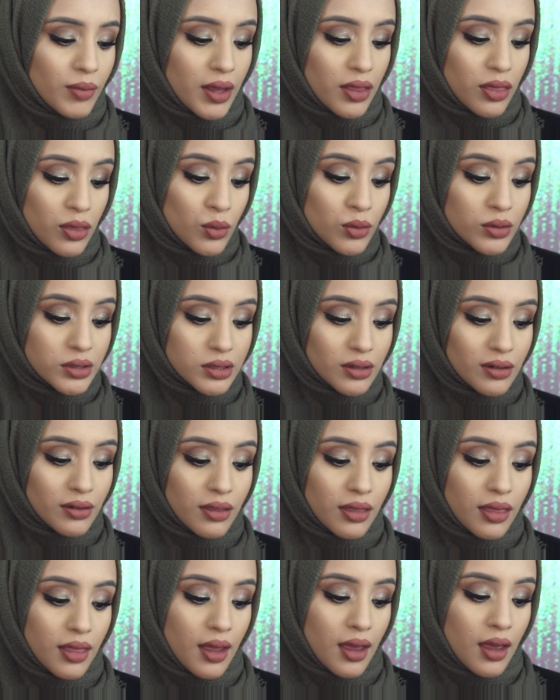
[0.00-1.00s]
my thoughts
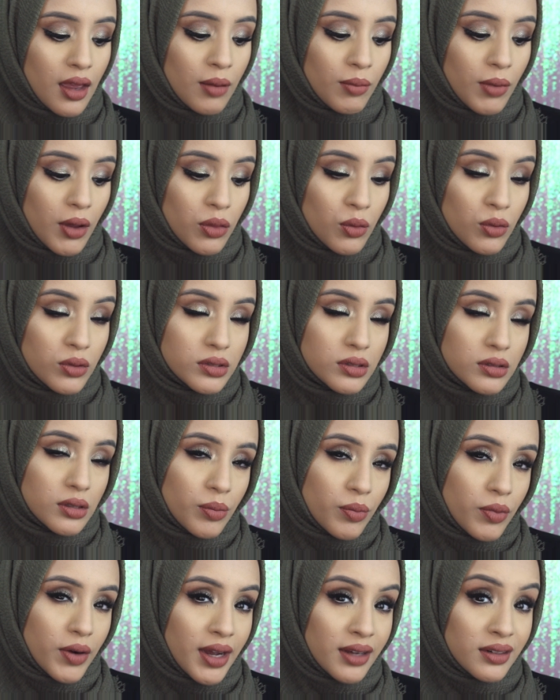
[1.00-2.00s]
on them, my thoughts on the
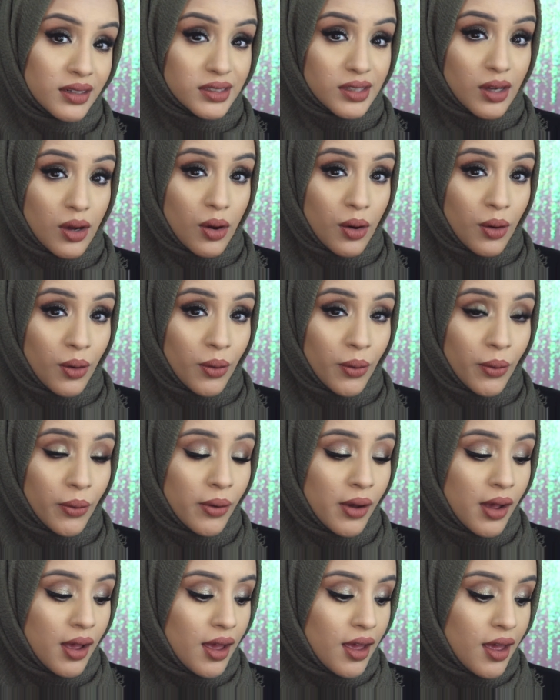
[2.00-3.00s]
brand as a whole.